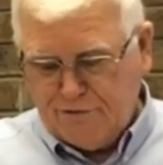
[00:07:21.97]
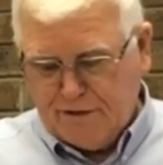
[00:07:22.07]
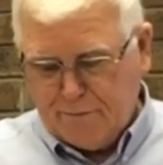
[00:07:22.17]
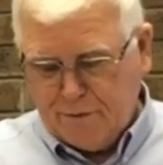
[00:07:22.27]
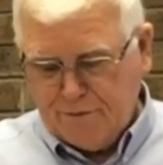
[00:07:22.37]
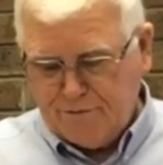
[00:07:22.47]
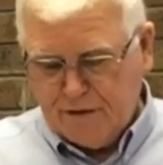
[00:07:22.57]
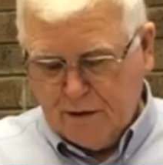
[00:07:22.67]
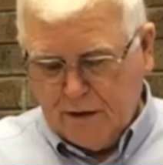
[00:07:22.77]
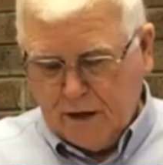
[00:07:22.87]
cymbals,
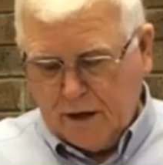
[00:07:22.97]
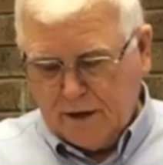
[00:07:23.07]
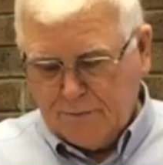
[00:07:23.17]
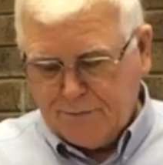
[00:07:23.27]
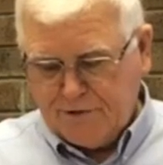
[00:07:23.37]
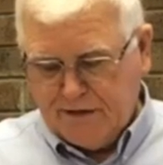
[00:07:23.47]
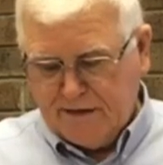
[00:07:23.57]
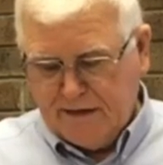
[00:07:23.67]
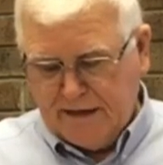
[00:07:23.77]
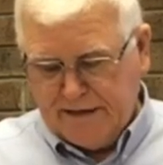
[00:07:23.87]
harps,
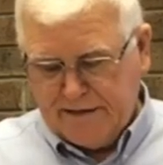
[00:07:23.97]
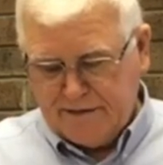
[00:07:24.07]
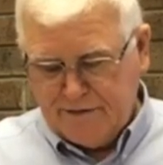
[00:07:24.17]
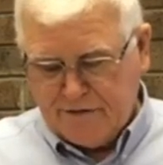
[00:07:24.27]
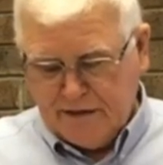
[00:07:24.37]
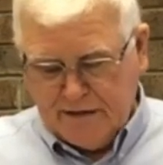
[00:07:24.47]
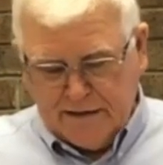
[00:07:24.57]
and lyres,